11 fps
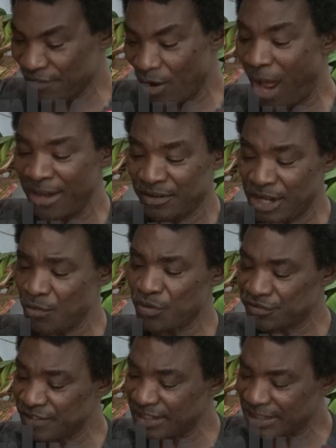and then we
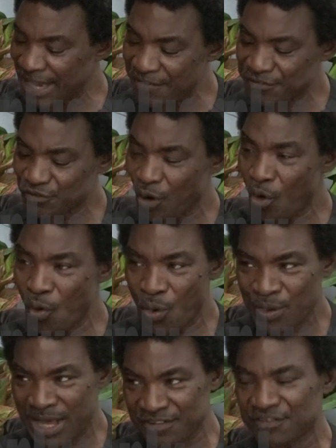said livestock
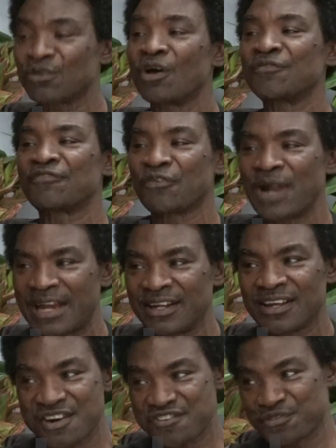owners, not Fulani
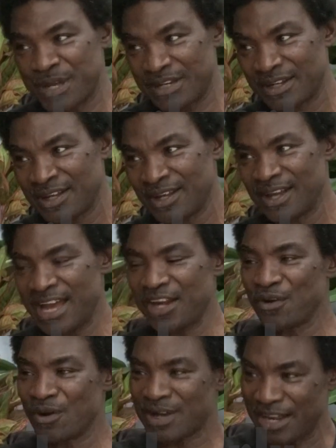herdsmen, and
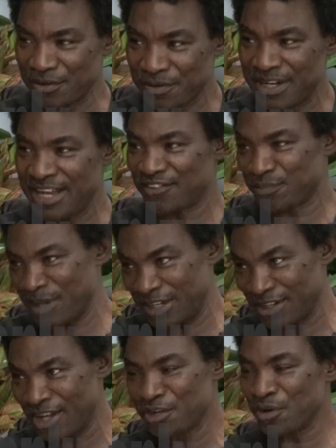not Kanuri herdsmen,
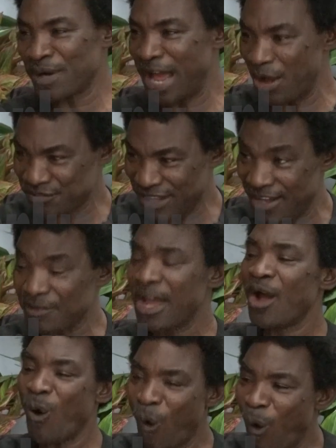not Hausa herdsmen,
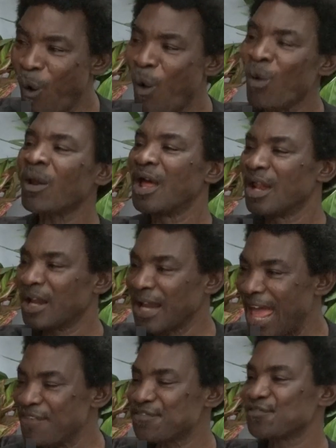all
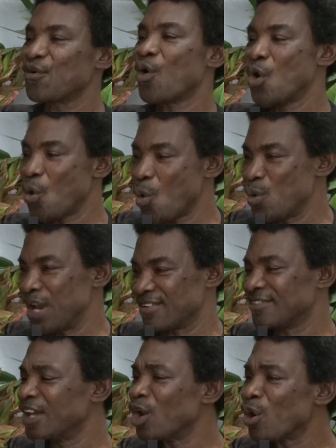livestock owners.
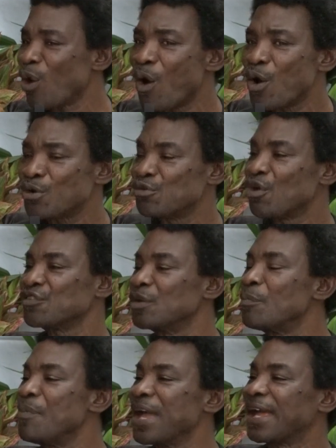The law
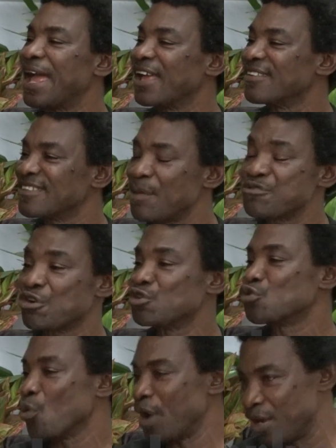doesn't make exemption
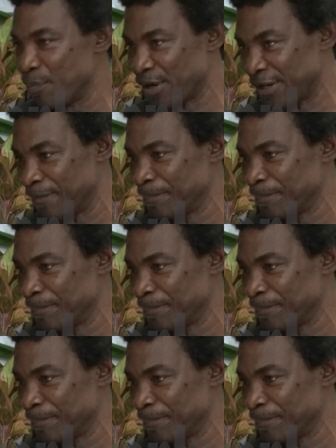to anybody.